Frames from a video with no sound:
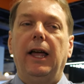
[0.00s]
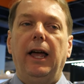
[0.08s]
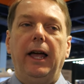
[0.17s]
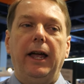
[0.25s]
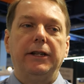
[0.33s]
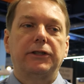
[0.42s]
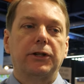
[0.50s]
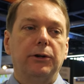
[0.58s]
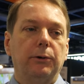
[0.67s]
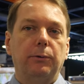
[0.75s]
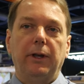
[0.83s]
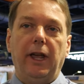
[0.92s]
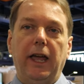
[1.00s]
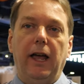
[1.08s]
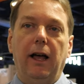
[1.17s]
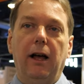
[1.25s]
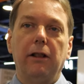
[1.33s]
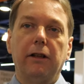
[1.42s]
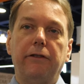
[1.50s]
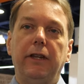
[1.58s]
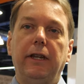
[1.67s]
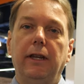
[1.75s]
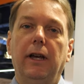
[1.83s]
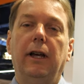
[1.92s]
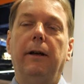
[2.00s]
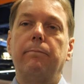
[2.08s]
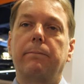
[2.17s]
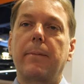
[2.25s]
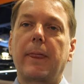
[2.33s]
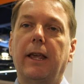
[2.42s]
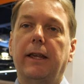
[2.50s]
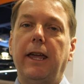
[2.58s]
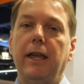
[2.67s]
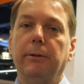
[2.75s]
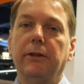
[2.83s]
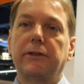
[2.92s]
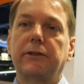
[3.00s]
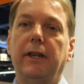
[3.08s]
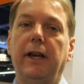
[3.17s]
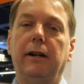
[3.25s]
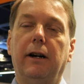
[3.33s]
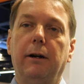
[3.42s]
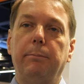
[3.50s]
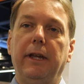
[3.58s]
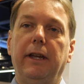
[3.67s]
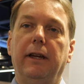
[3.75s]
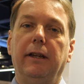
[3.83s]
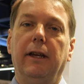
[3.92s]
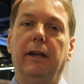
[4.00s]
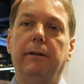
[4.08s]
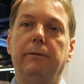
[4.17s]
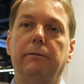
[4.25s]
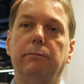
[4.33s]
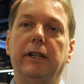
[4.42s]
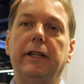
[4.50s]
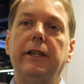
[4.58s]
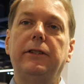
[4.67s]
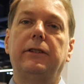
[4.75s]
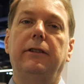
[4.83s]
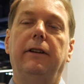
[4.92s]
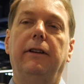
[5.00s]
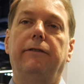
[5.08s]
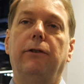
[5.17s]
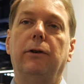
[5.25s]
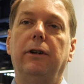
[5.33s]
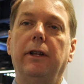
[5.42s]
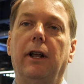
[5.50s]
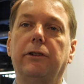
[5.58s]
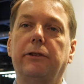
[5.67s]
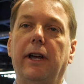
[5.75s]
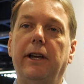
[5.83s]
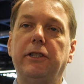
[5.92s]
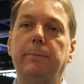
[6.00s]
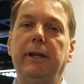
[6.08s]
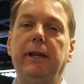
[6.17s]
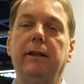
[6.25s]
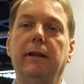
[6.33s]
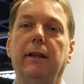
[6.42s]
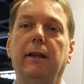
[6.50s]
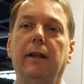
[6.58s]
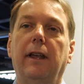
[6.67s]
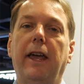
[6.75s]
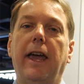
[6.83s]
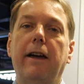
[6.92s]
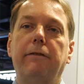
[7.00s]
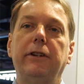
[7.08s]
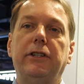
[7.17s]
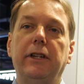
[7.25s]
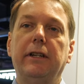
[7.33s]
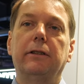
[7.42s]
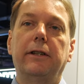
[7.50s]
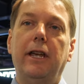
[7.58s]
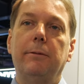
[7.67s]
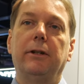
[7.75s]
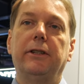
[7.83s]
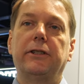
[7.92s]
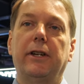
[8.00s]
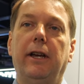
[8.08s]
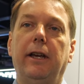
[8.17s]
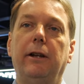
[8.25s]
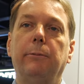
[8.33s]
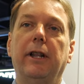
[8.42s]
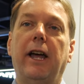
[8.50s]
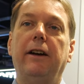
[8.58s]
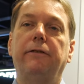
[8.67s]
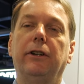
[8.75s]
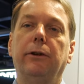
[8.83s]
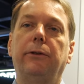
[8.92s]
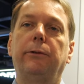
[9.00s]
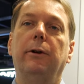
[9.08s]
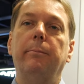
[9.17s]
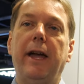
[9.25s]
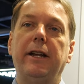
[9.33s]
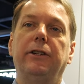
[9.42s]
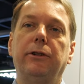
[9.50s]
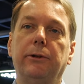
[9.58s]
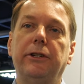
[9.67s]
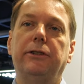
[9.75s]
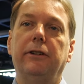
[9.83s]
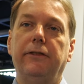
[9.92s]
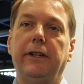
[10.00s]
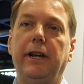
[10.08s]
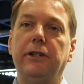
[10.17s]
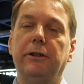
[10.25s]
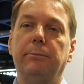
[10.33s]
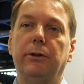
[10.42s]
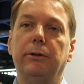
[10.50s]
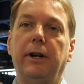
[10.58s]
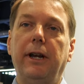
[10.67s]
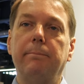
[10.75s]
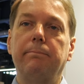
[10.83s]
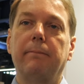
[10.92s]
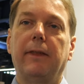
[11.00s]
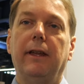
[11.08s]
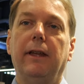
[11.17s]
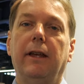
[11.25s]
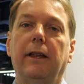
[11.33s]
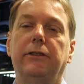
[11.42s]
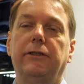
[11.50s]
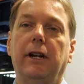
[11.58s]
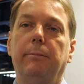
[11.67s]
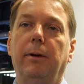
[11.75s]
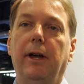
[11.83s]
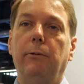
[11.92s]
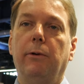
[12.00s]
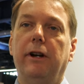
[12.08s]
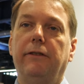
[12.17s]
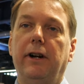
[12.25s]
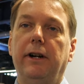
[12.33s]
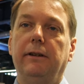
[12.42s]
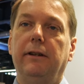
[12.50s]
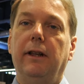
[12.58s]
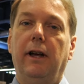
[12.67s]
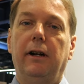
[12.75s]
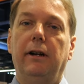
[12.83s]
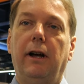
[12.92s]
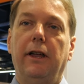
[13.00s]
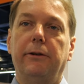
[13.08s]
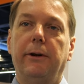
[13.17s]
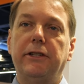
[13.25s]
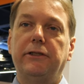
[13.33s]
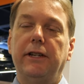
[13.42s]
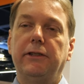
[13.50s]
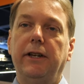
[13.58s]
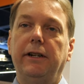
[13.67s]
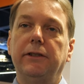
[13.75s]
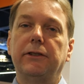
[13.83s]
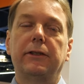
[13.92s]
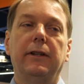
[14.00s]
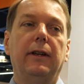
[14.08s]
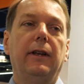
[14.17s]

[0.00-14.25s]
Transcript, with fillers: And so all of the cables that are being released for ultra-high speed, every single cable design will have to go through a mandatory certification program set up by one of our authorized test centers.